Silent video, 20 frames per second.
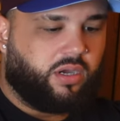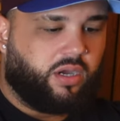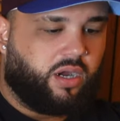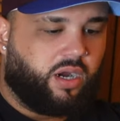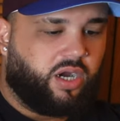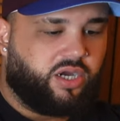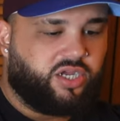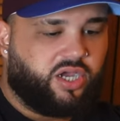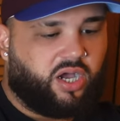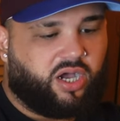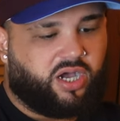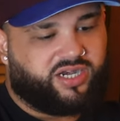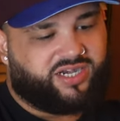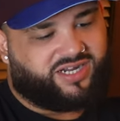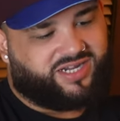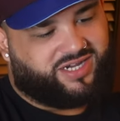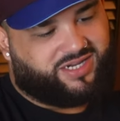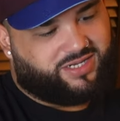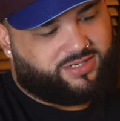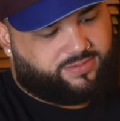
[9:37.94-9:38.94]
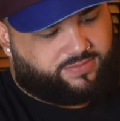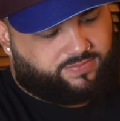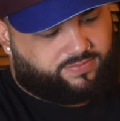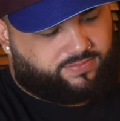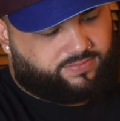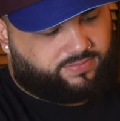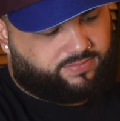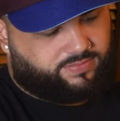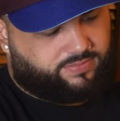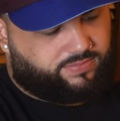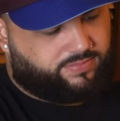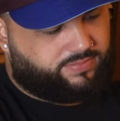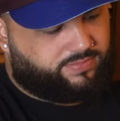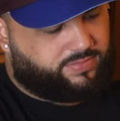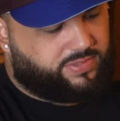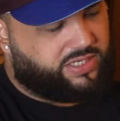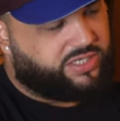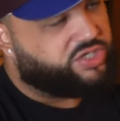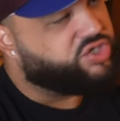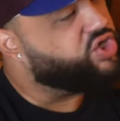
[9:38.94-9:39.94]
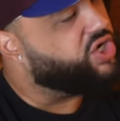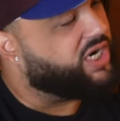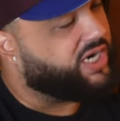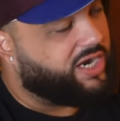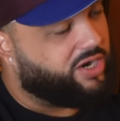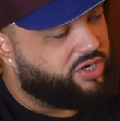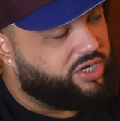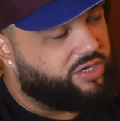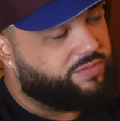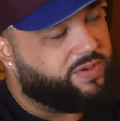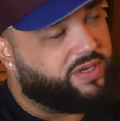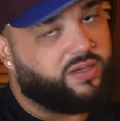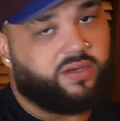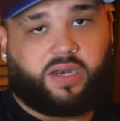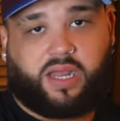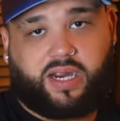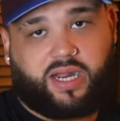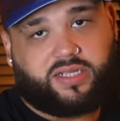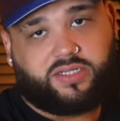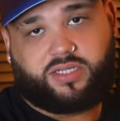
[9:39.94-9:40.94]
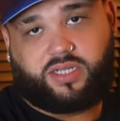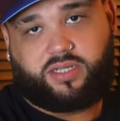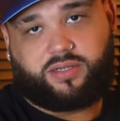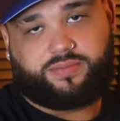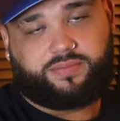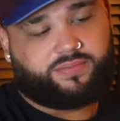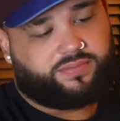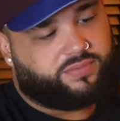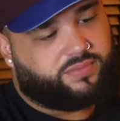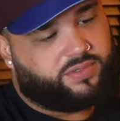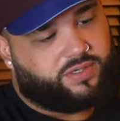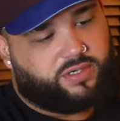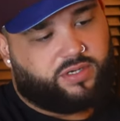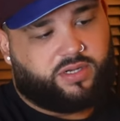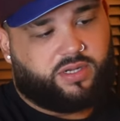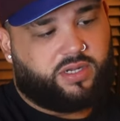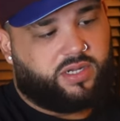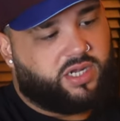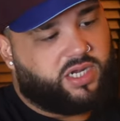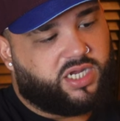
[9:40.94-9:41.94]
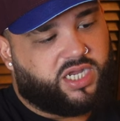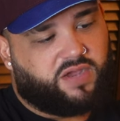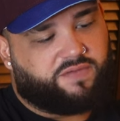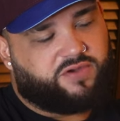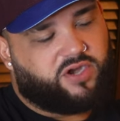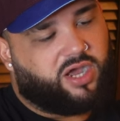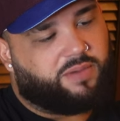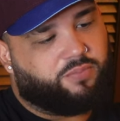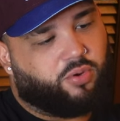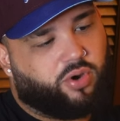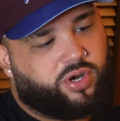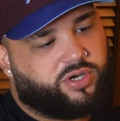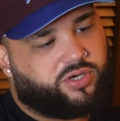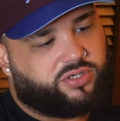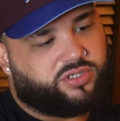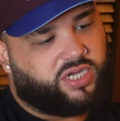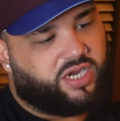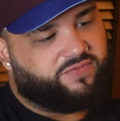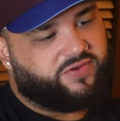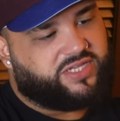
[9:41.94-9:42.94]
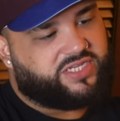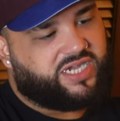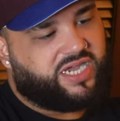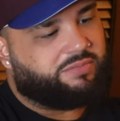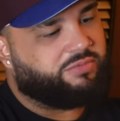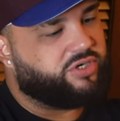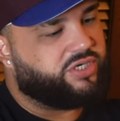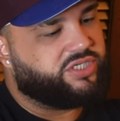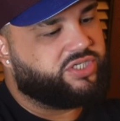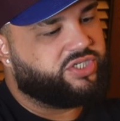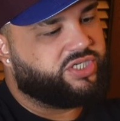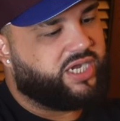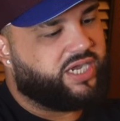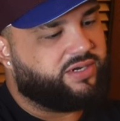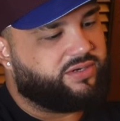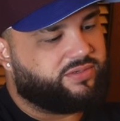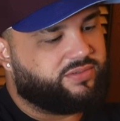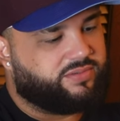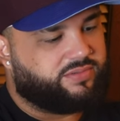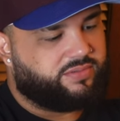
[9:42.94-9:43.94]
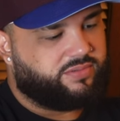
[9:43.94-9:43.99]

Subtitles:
Are y'all on the hunt? Check out eBay, like I said. Giving y'all pointers every time on this channel.